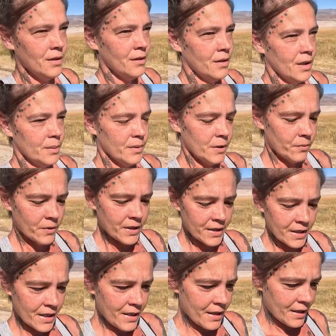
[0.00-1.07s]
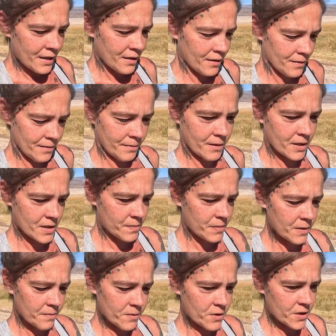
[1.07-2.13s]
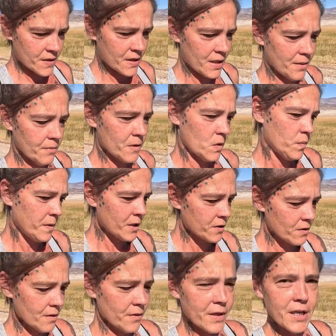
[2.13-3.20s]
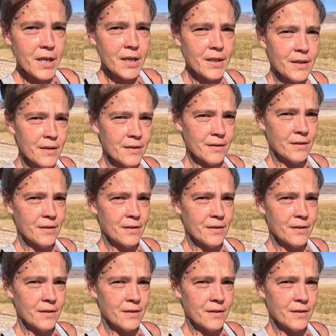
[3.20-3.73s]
I mean, one day, because people just can't respect our land